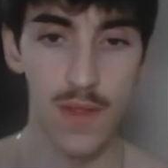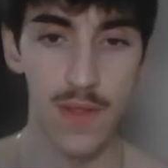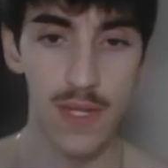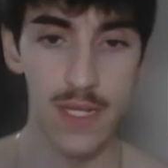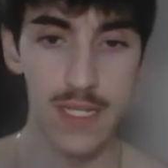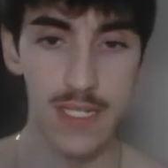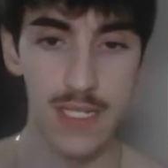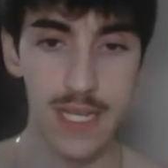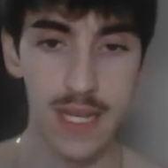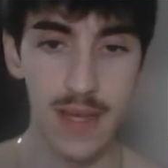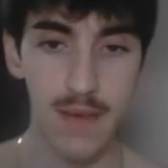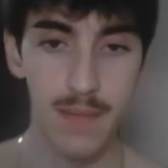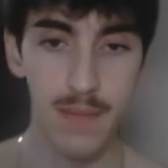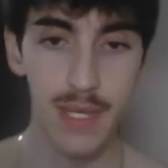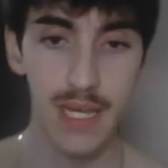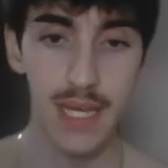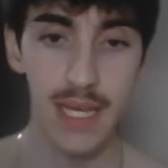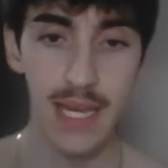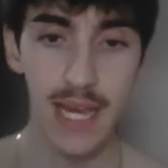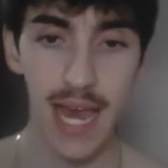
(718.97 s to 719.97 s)
the
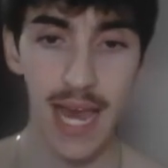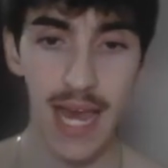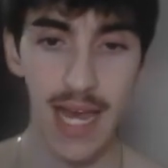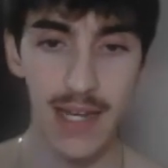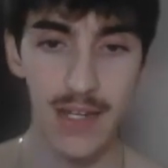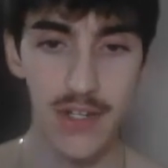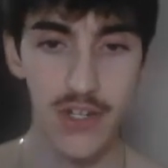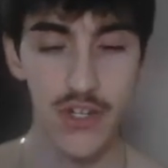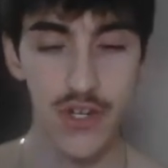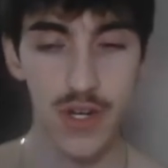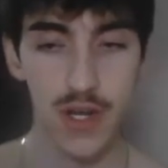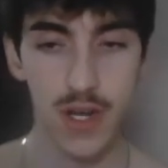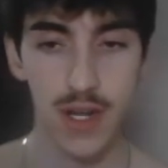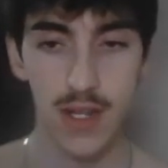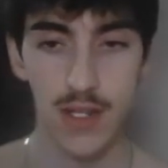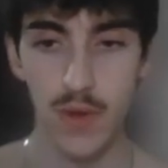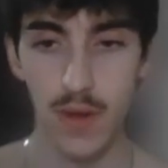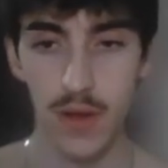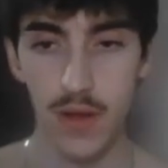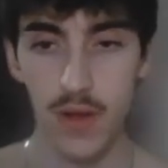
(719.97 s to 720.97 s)
CMP catch,
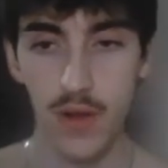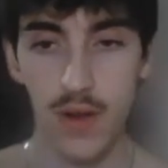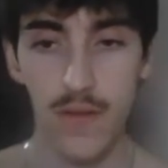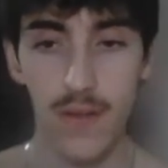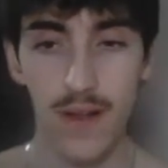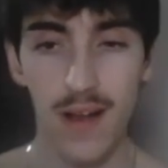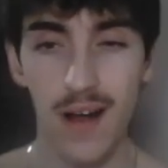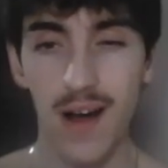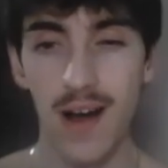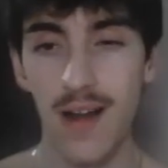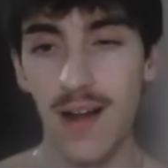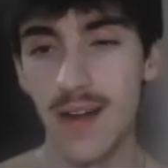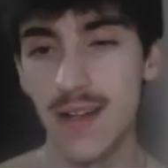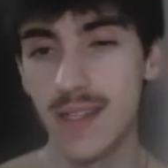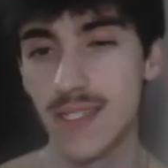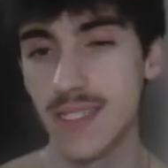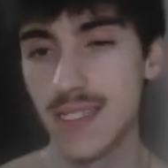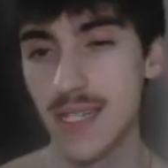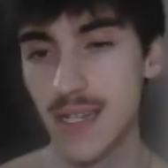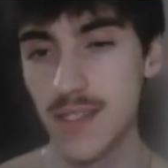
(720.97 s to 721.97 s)
so I could have caught
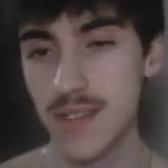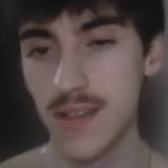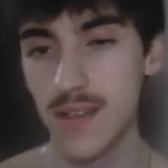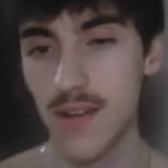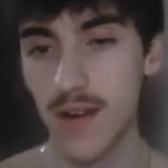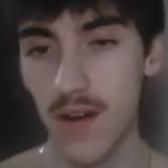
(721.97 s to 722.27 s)
on 6 there